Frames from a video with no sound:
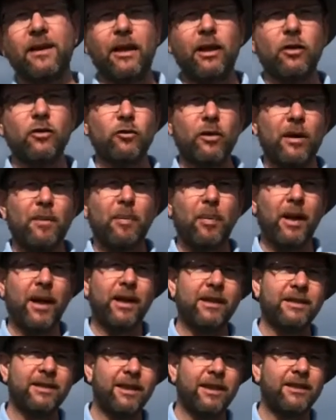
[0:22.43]
And those
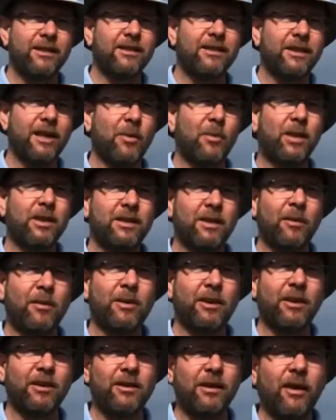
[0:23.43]
replant decisions can be some
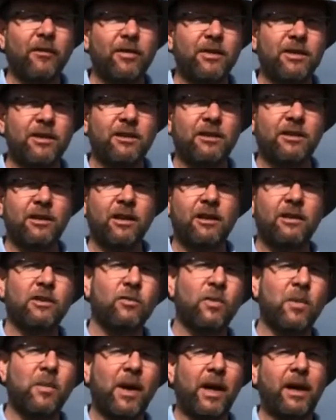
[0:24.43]
of the toughest
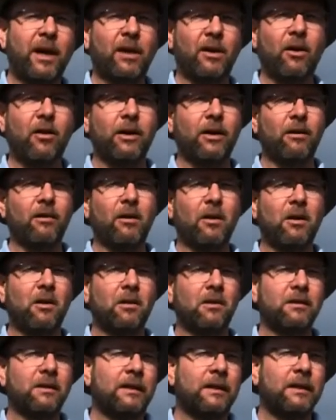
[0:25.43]
decisions we make all year
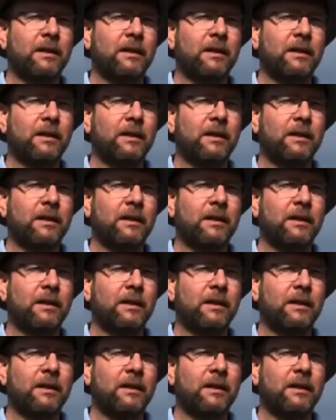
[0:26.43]
long.